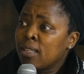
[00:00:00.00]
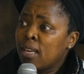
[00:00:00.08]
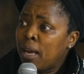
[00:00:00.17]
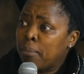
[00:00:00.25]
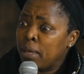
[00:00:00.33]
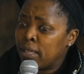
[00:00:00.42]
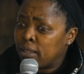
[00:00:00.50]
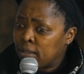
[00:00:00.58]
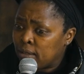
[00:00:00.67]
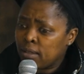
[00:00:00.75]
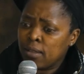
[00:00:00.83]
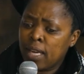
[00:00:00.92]
I mean,
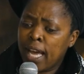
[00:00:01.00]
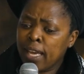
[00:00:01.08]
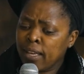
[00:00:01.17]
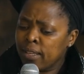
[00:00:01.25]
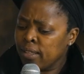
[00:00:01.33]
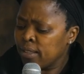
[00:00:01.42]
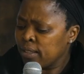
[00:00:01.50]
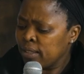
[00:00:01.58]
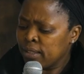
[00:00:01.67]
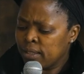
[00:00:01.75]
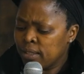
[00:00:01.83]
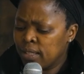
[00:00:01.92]
hey,
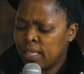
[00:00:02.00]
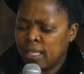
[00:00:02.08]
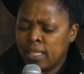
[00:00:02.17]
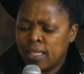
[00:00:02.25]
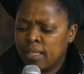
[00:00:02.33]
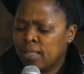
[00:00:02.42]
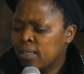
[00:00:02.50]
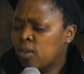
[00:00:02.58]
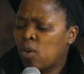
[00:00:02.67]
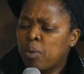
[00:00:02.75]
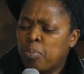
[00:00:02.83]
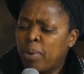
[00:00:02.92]

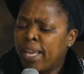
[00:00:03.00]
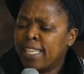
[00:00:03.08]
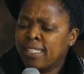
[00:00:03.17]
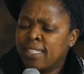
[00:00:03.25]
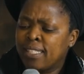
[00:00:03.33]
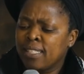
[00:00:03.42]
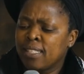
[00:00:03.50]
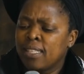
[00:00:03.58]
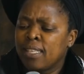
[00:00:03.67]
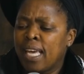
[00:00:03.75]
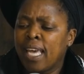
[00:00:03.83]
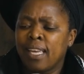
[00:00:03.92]
God bless.
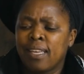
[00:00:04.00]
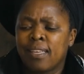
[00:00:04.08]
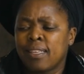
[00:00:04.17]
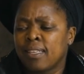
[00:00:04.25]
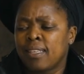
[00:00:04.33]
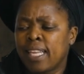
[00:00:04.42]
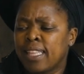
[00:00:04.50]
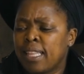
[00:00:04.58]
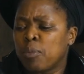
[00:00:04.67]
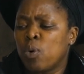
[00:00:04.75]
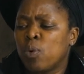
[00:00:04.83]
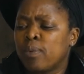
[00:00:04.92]
Hey, let
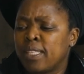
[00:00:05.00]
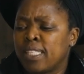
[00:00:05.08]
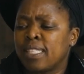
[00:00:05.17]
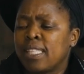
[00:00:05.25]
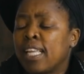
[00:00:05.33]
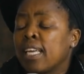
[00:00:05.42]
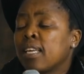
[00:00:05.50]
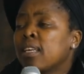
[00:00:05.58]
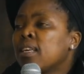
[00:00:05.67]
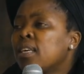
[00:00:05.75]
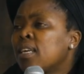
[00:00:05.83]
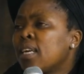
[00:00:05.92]
them go with this thing.
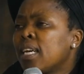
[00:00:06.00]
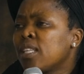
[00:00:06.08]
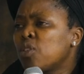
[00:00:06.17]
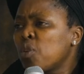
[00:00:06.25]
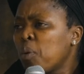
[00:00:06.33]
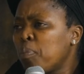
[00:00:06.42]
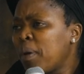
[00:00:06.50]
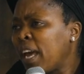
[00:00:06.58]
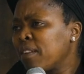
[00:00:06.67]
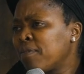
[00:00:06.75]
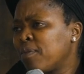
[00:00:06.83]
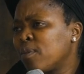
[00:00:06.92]
It's so
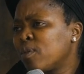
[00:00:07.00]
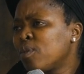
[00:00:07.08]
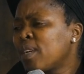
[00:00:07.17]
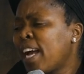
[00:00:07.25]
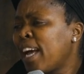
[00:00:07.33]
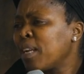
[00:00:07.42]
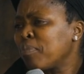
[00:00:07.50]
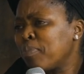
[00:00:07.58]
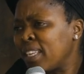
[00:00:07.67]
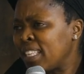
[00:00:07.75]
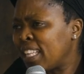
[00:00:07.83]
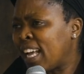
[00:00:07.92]
painful. You can't
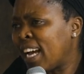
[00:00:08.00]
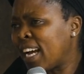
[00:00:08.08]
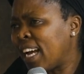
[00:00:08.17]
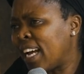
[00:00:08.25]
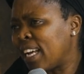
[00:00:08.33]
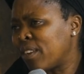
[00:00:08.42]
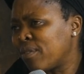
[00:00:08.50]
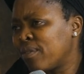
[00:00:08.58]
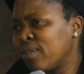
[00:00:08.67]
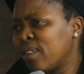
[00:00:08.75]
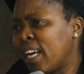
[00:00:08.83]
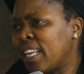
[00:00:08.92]
bury the archive
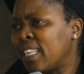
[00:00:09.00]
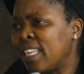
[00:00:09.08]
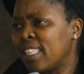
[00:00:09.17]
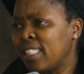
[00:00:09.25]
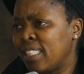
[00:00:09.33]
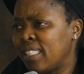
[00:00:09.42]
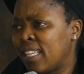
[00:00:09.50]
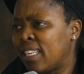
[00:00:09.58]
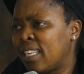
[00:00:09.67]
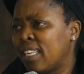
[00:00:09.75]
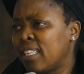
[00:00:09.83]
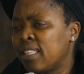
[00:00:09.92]
unnecessarily.